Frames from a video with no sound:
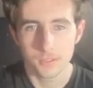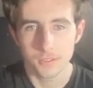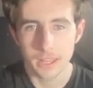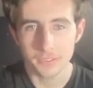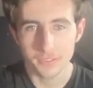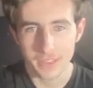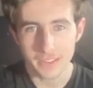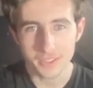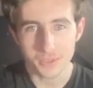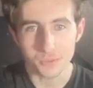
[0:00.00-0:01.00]
that's
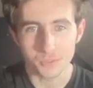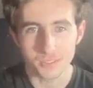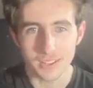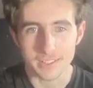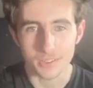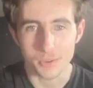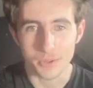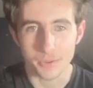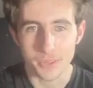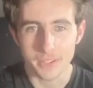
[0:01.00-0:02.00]
that's a cool like
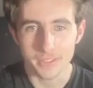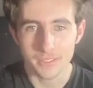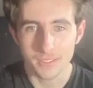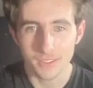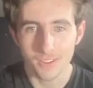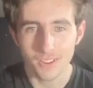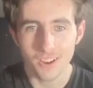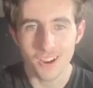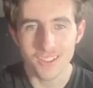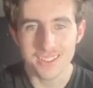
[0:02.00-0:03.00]
logo thing.
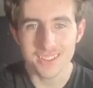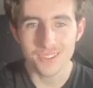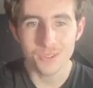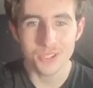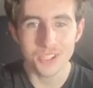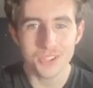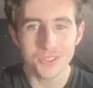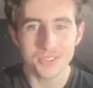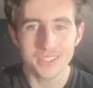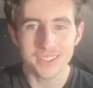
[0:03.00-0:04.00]
Oh, this is so
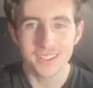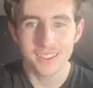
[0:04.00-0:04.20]
cute.